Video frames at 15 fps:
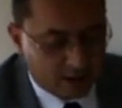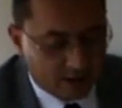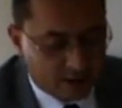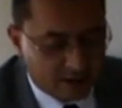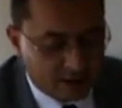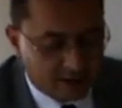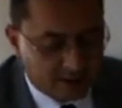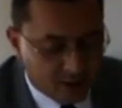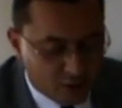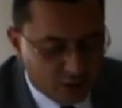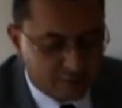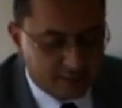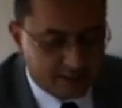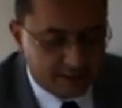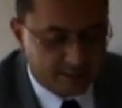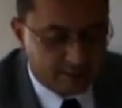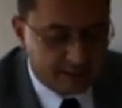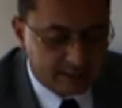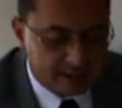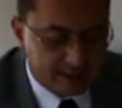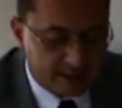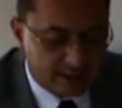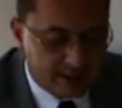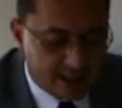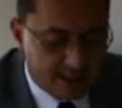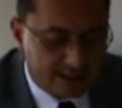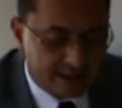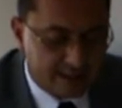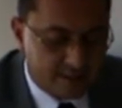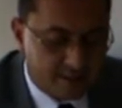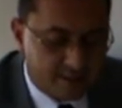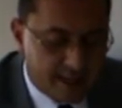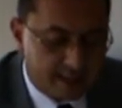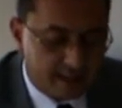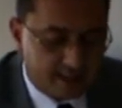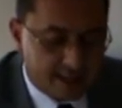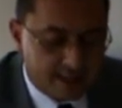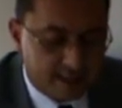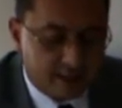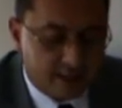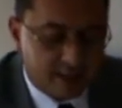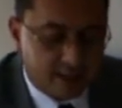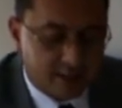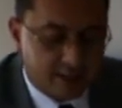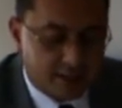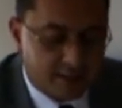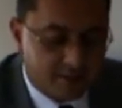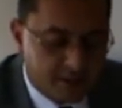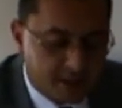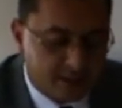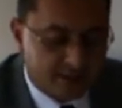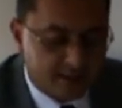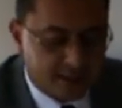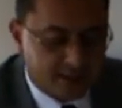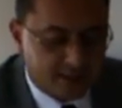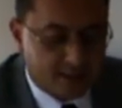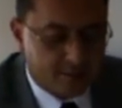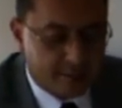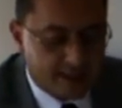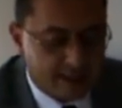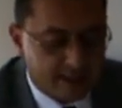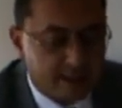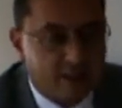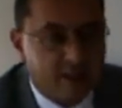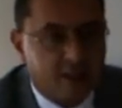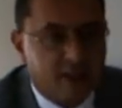Uh, its own specificity lies in the fact that the evicted central bank